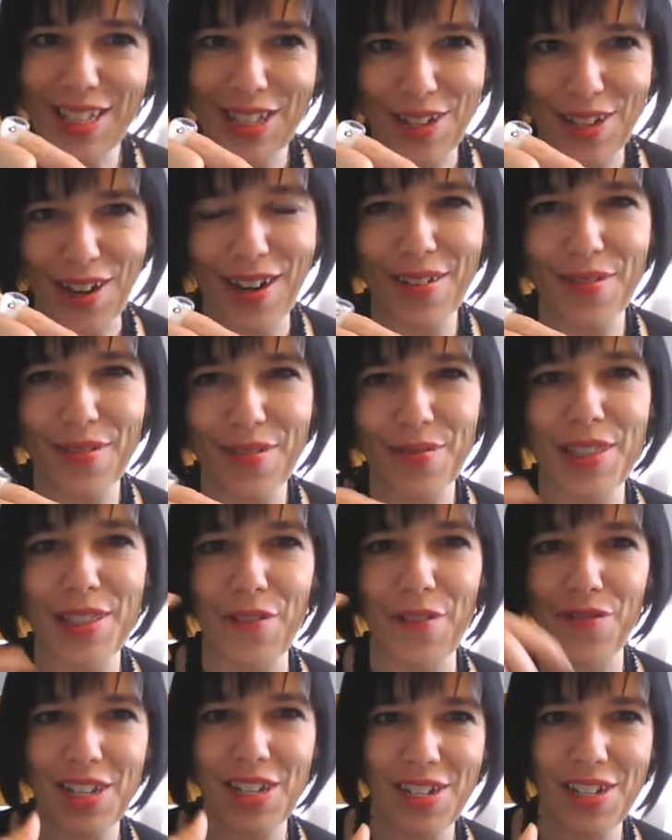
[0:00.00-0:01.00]
start with the
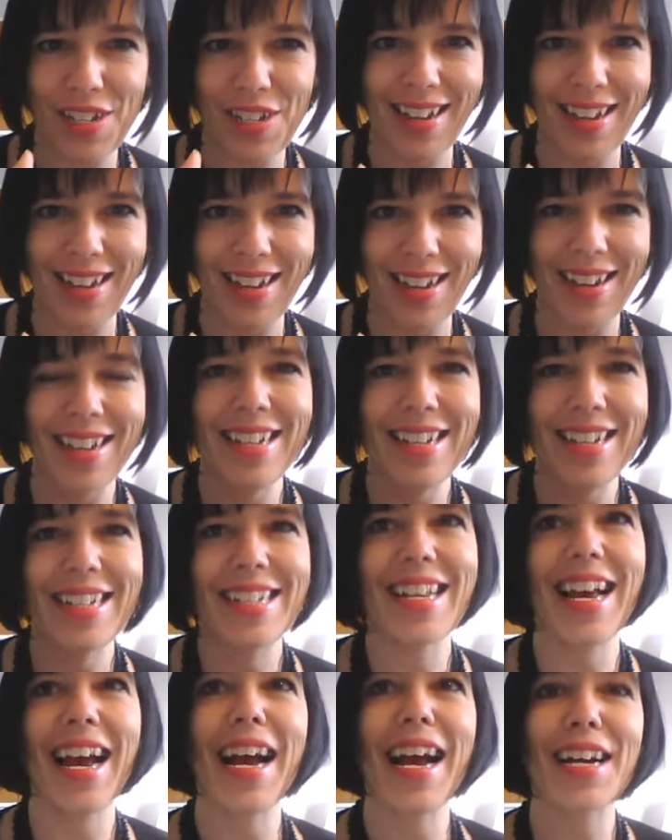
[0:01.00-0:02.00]
visioning,
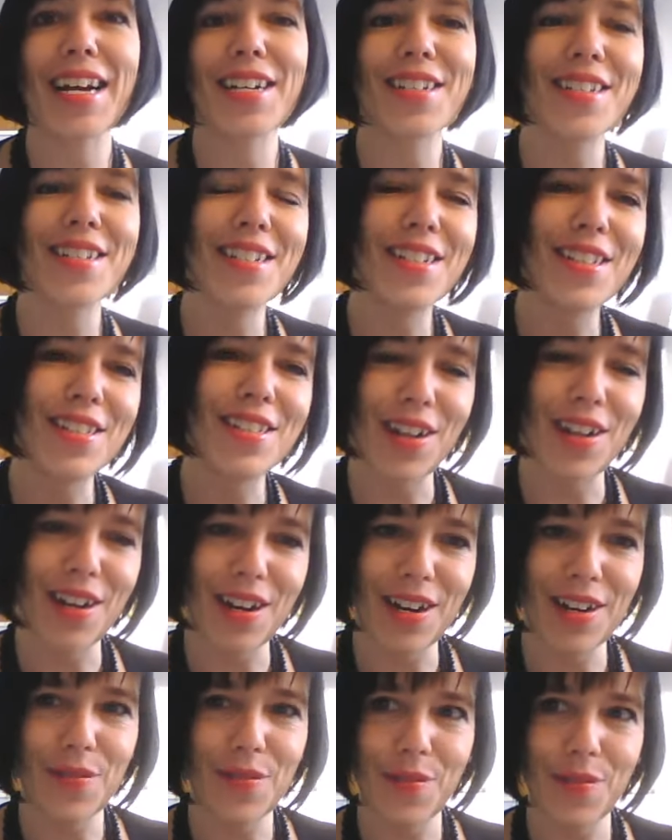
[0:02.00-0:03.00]
to actually
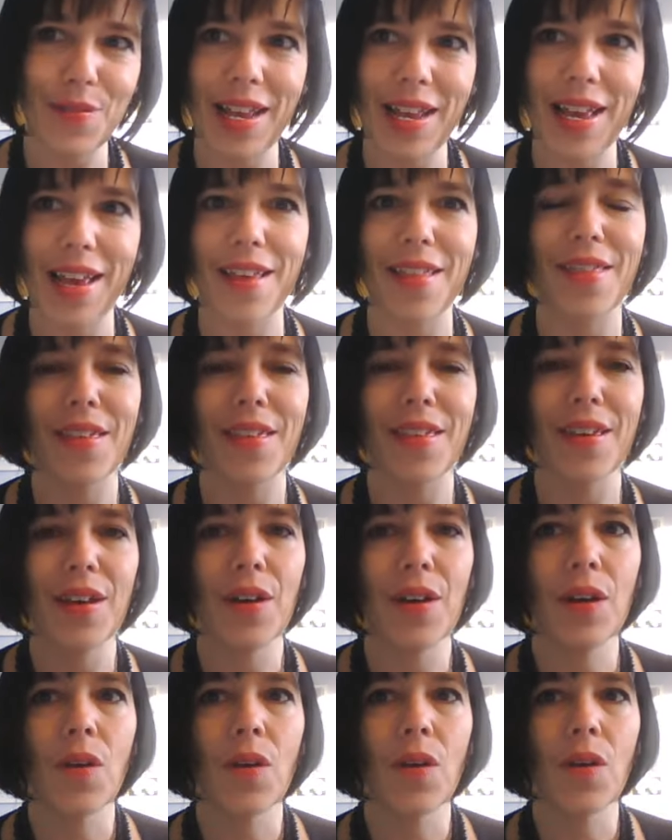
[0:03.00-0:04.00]
start with
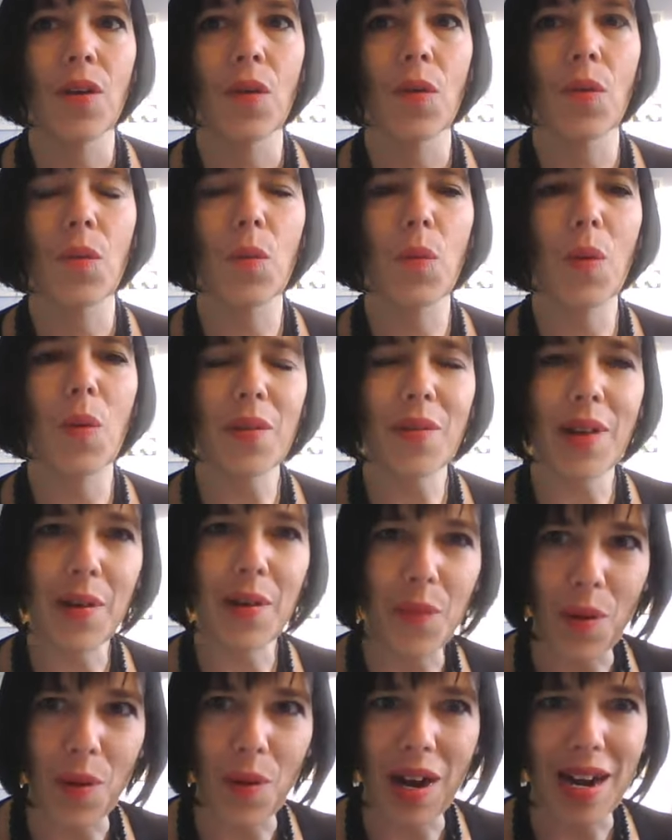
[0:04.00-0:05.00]
what do I
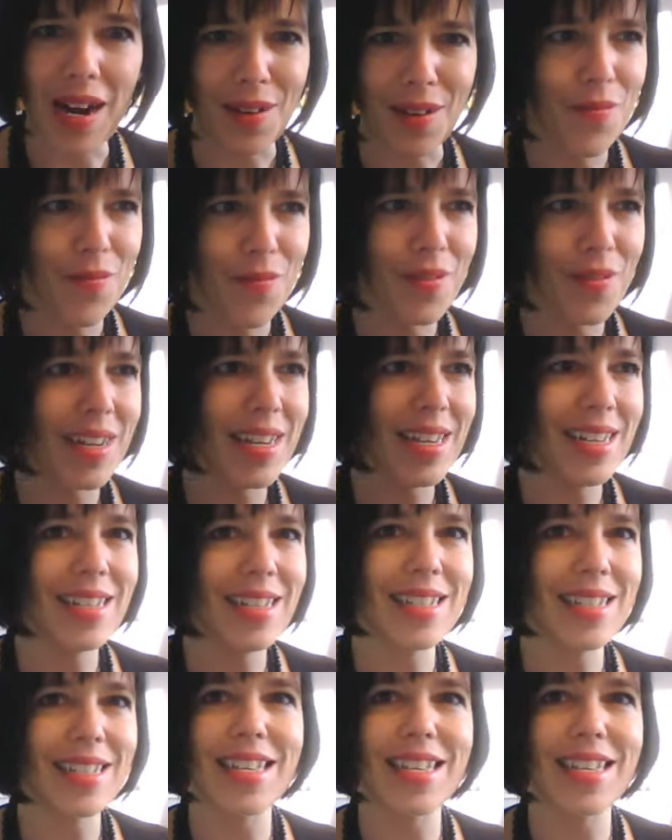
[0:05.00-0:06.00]
want? What
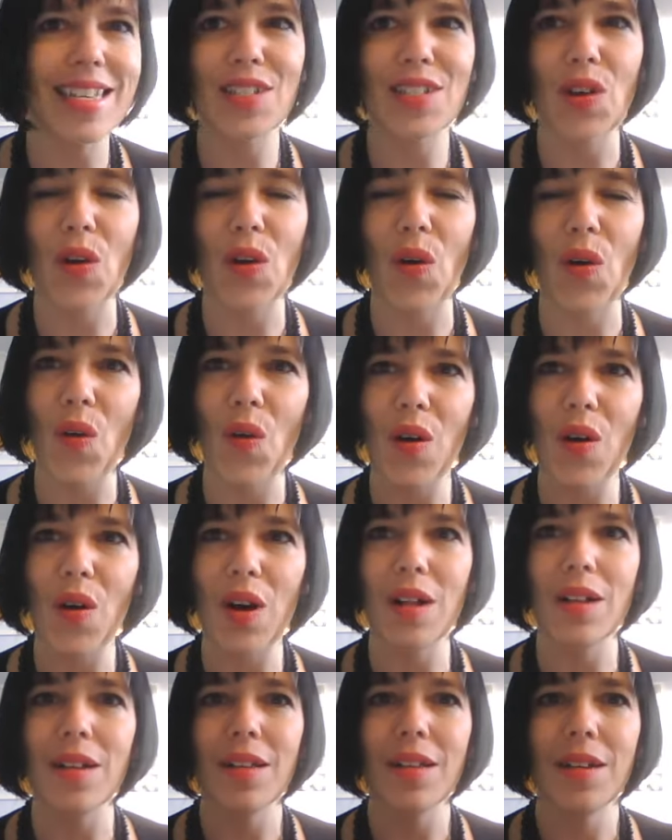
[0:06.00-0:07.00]
is this
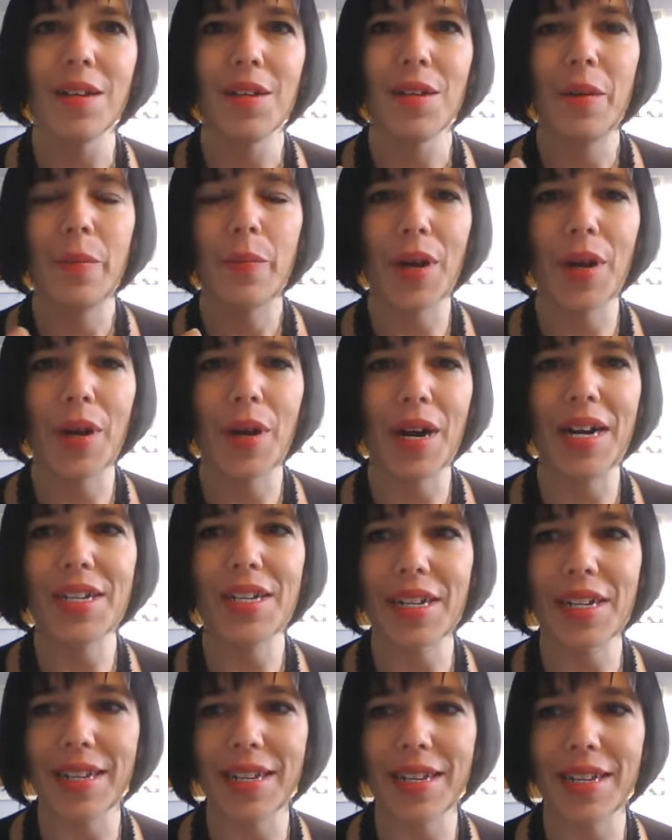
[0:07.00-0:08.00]
whole
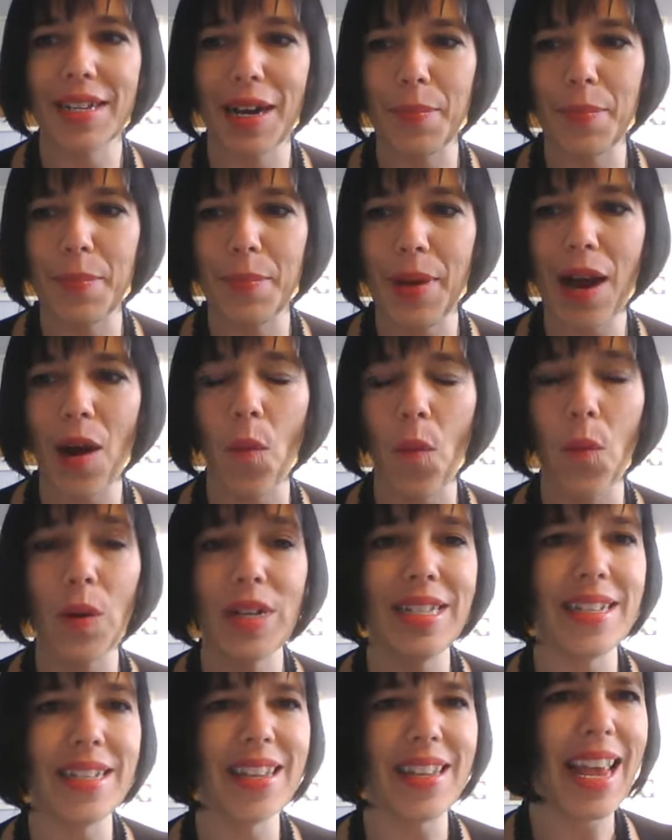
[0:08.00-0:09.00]
project about? What
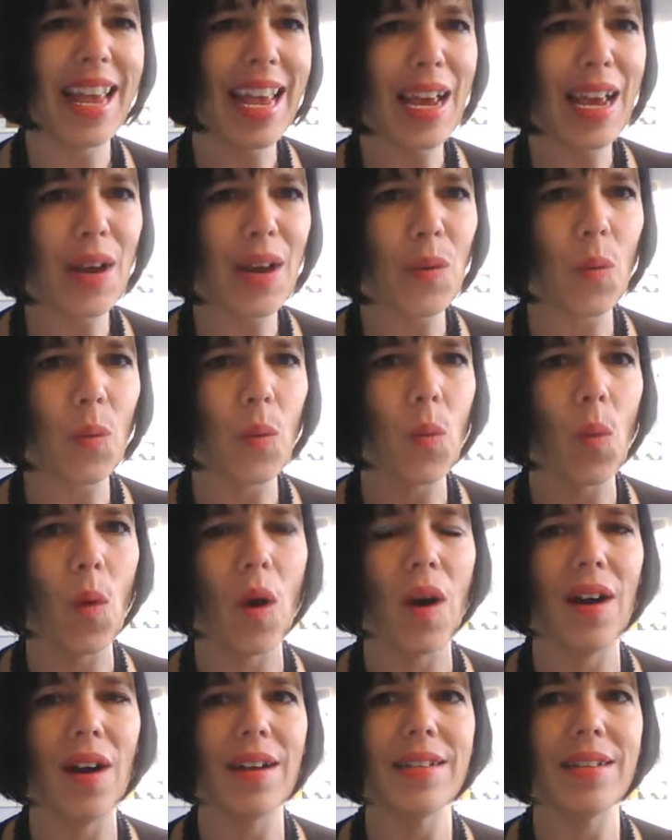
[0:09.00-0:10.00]
does it
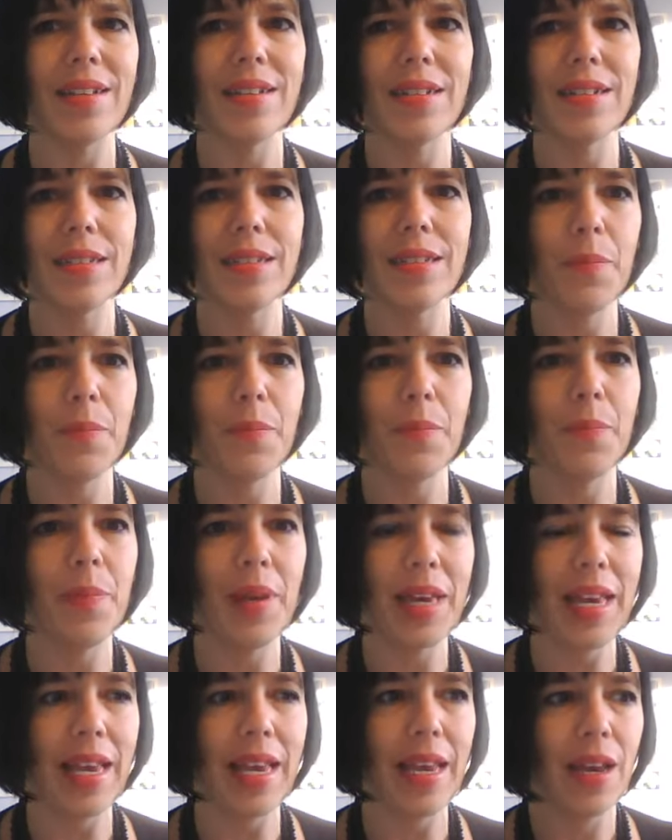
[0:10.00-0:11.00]
want to
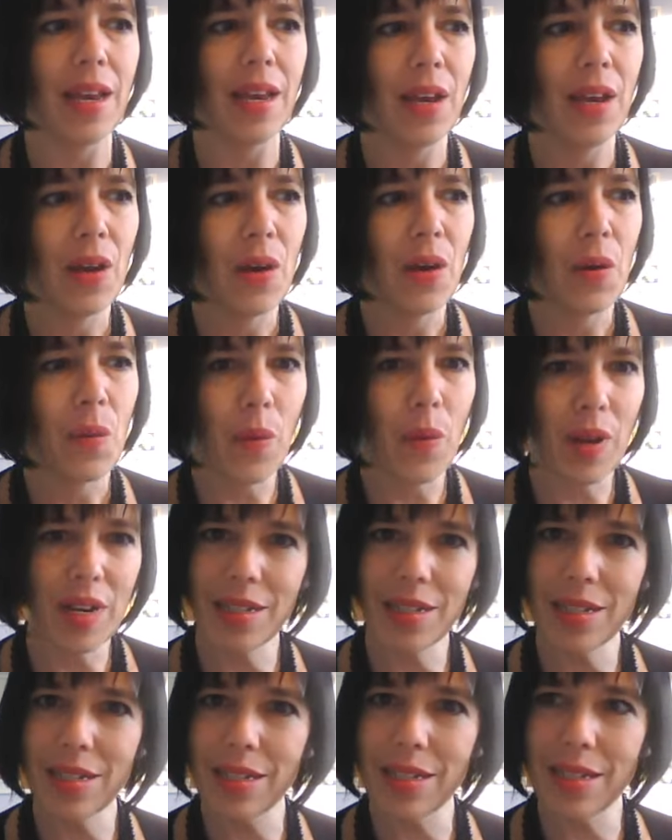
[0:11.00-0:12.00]
be? What
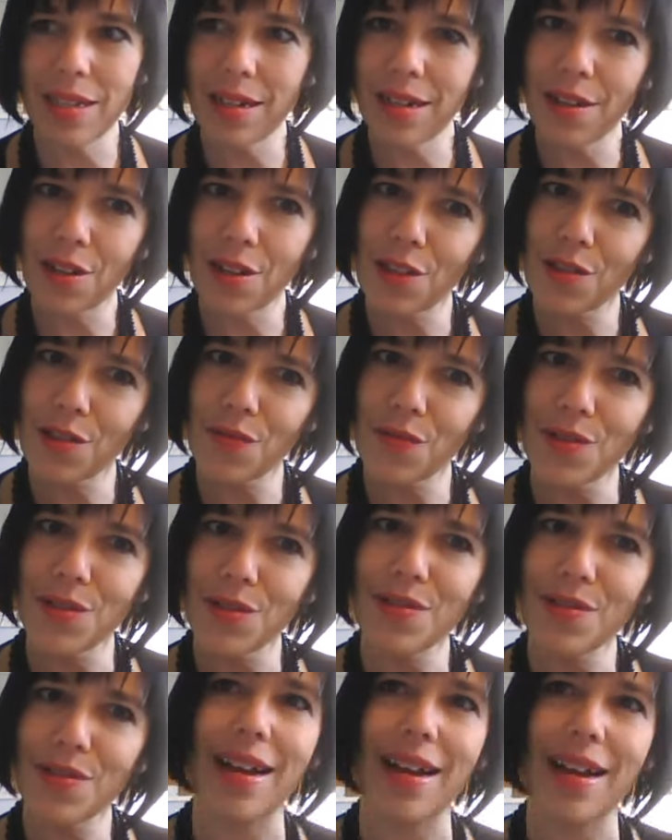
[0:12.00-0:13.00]
is the
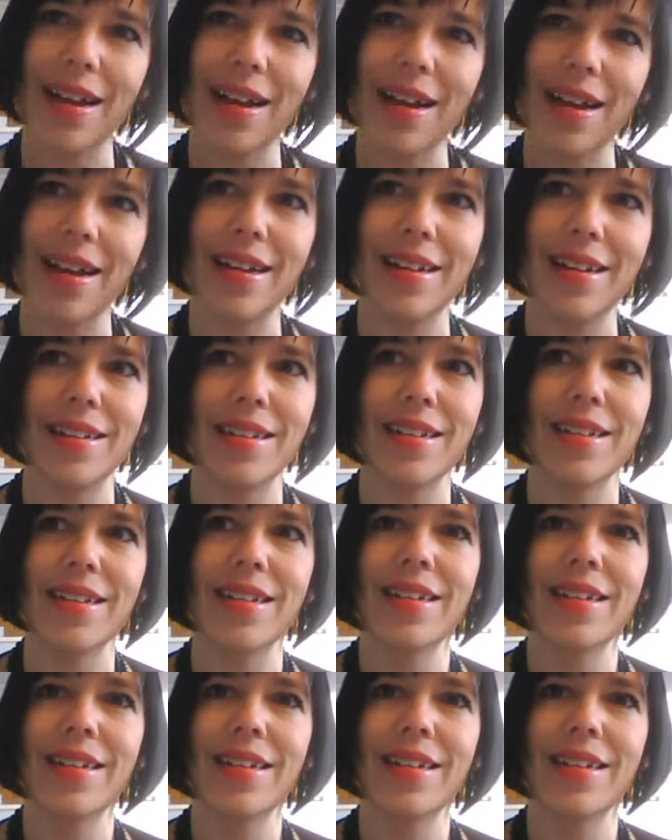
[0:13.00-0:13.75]
through line,